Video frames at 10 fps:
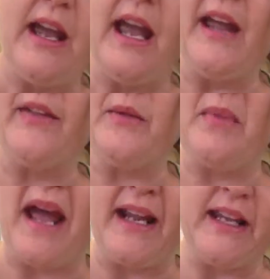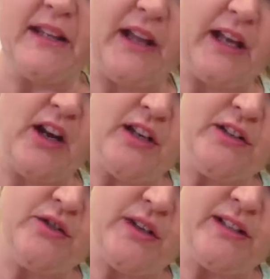And the baggy like
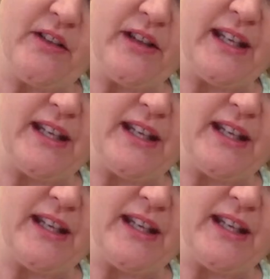concentrates all the